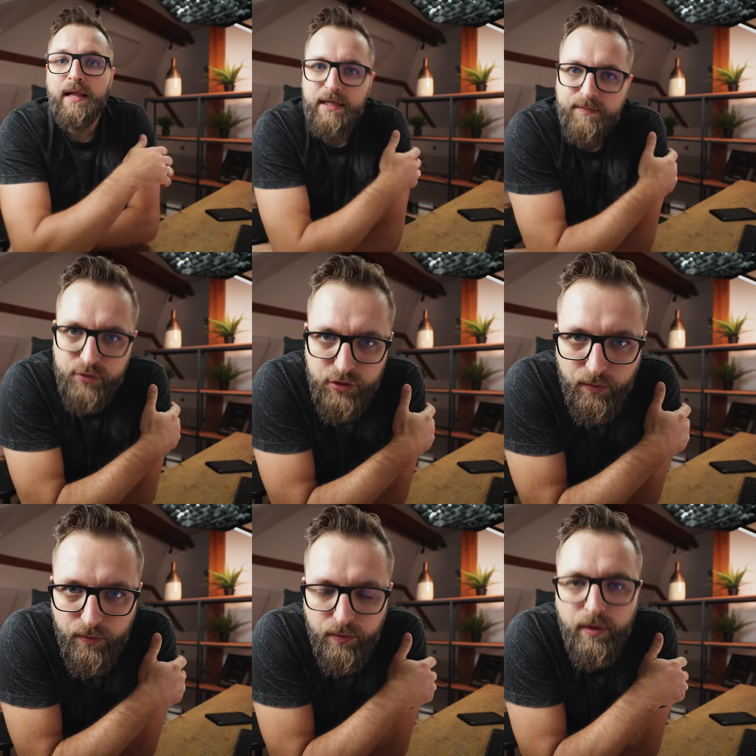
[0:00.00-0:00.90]
let me
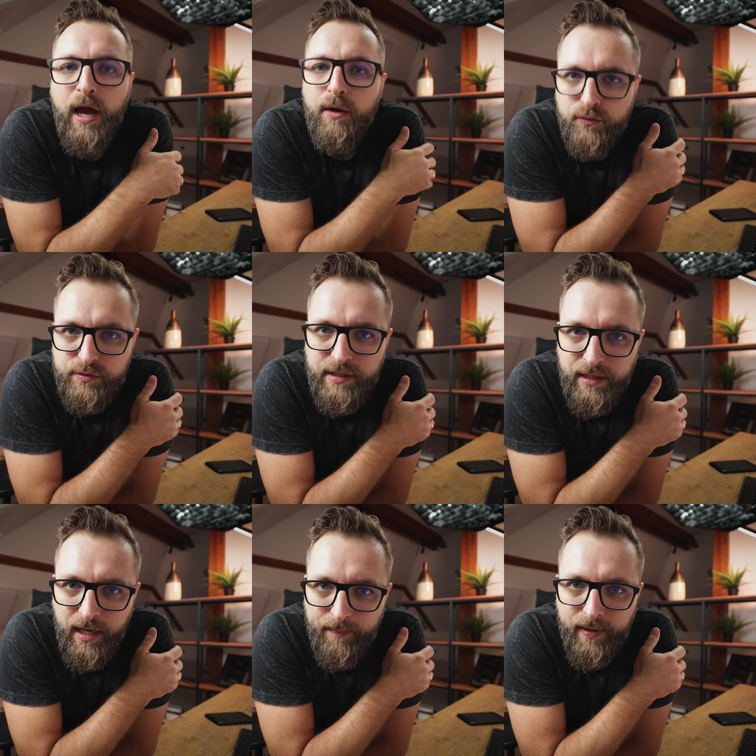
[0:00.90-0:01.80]
show you how to
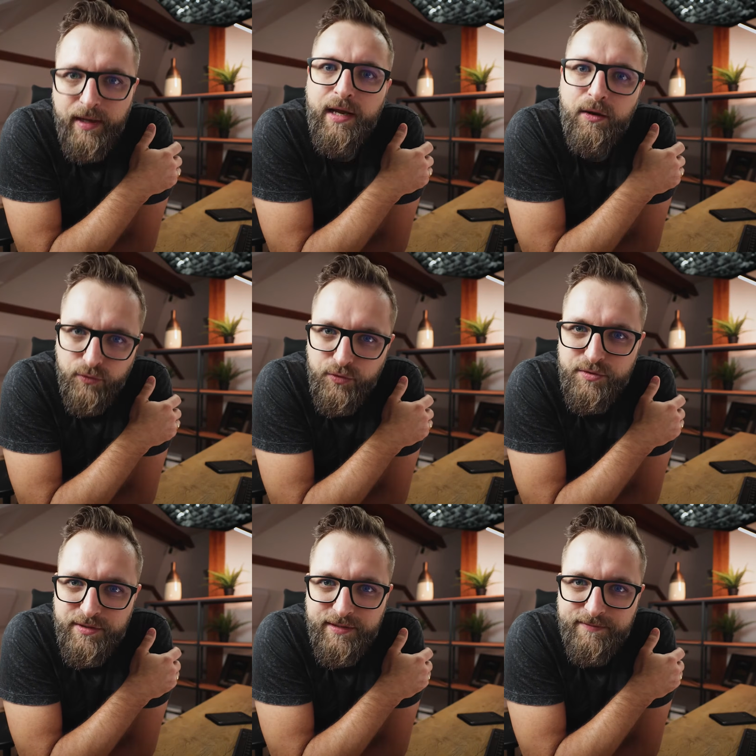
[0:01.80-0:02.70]
set it up and how to
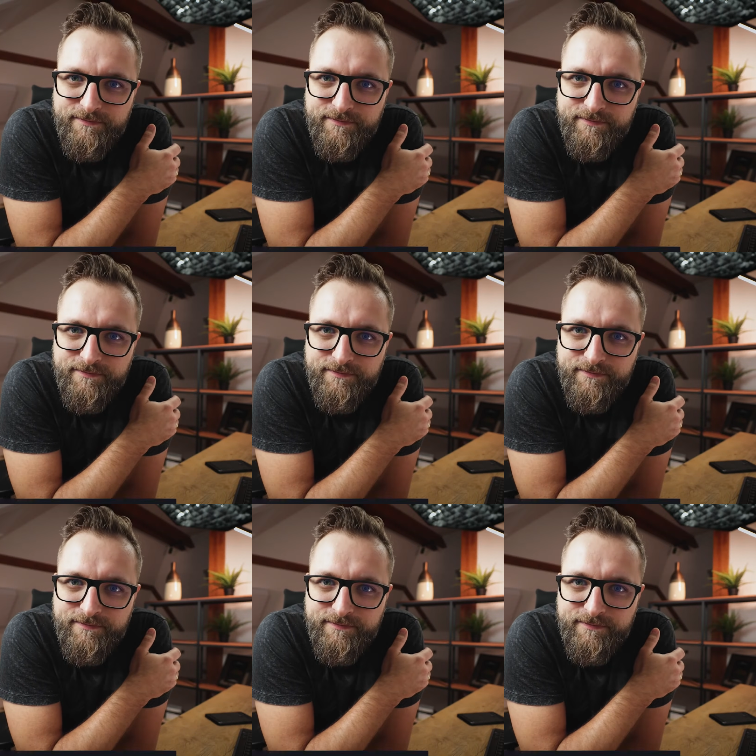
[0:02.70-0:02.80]
use it.